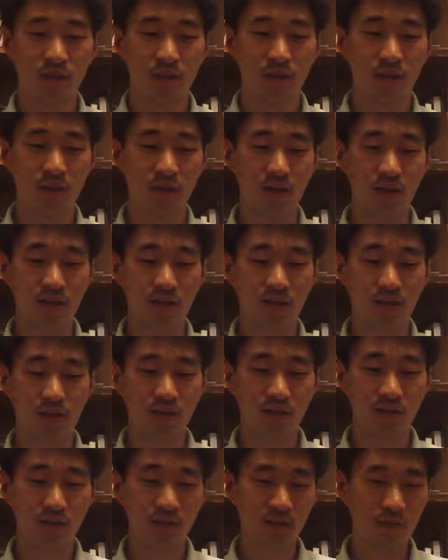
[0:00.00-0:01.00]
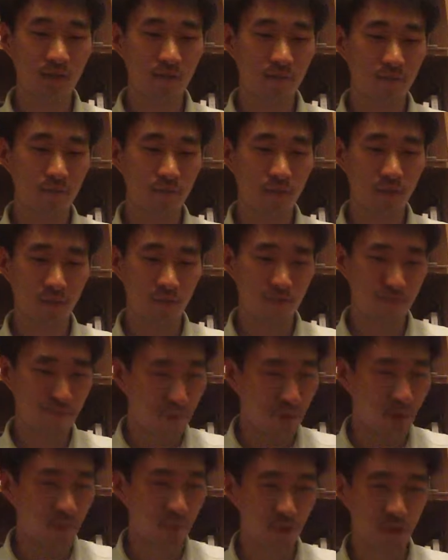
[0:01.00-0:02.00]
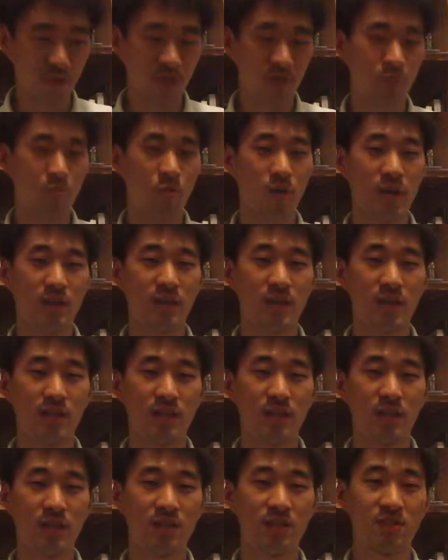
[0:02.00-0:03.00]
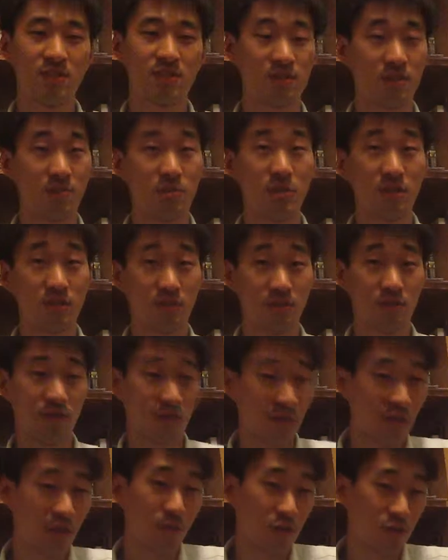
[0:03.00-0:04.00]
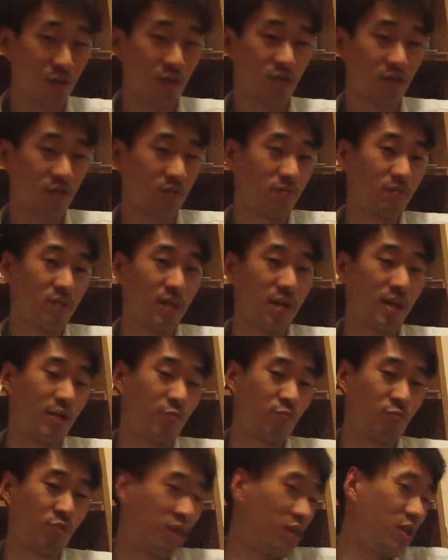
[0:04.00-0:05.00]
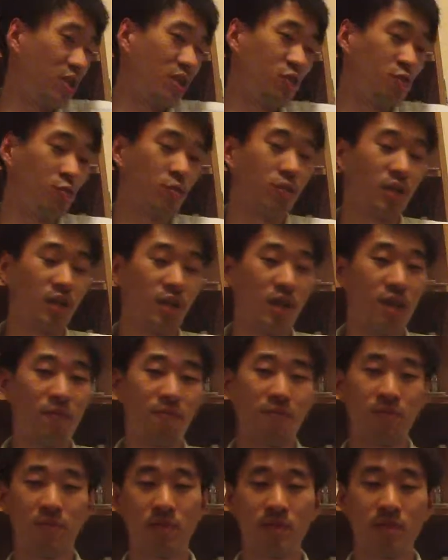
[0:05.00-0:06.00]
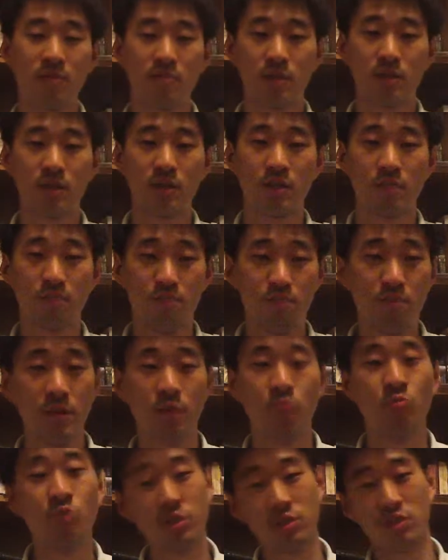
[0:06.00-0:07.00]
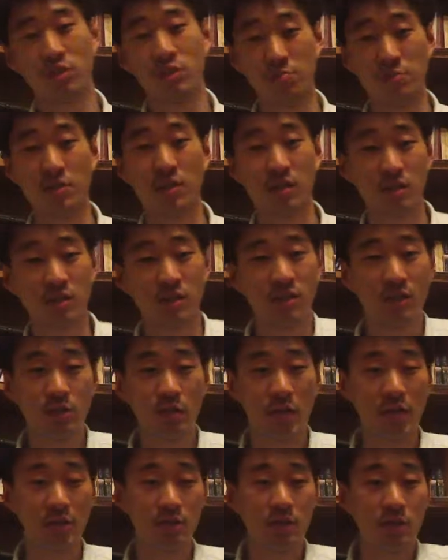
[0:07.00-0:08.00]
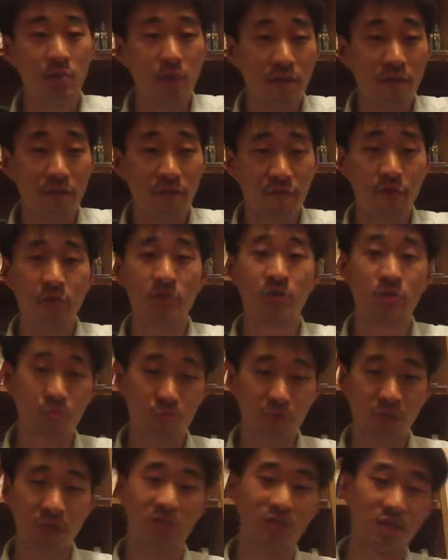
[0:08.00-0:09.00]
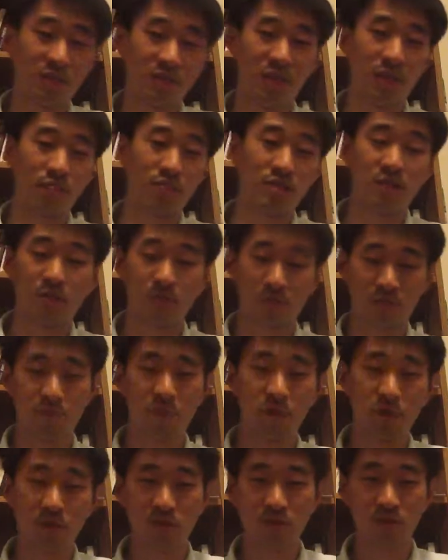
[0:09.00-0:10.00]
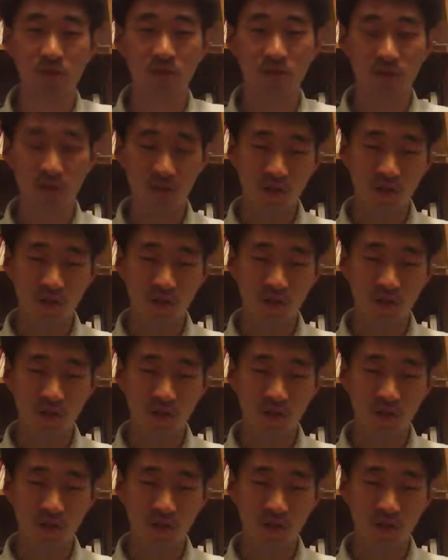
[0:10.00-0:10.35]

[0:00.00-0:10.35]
And I think the big reason why that is, I mean, the game is awesome. I really enjoy the game. But I think the big reason is because it is actually my first racing game that I've experienced